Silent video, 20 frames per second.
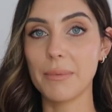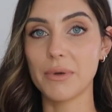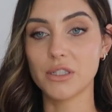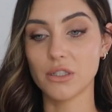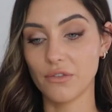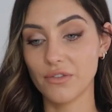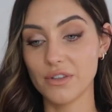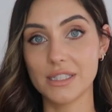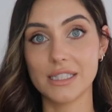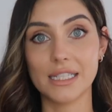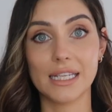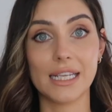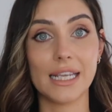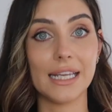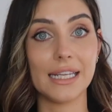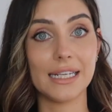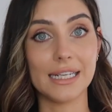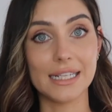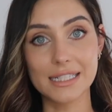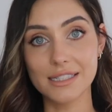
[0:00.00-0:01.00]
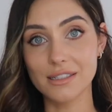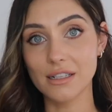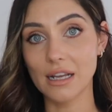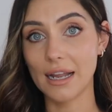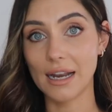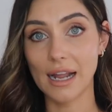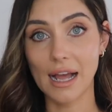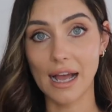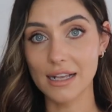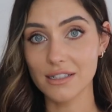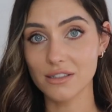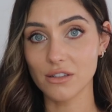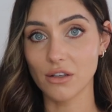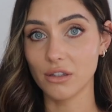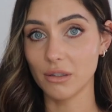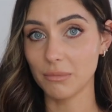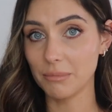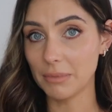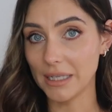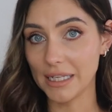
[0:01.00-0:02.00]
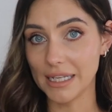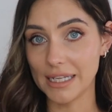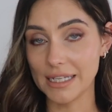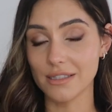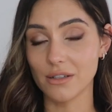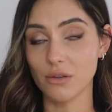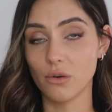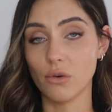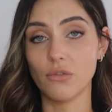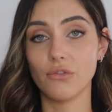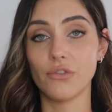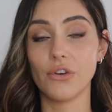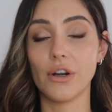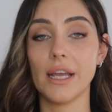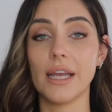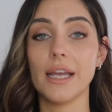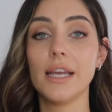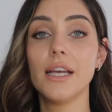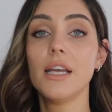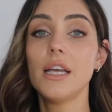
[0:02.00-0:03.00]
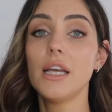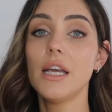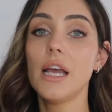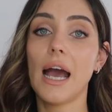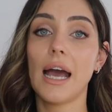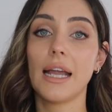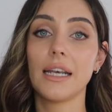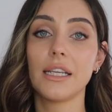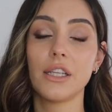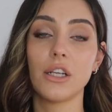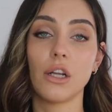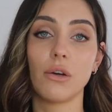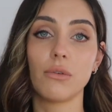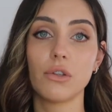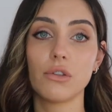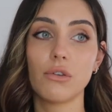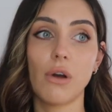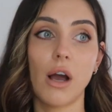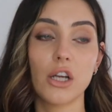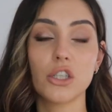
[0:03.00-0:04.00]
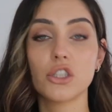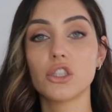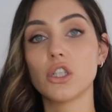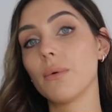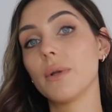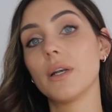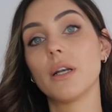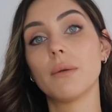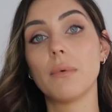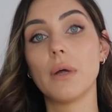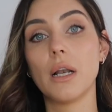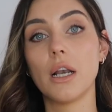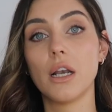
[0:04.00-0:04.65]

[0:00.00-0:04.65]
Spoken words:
because obviously it has got the blazer over it, and you know, you're showing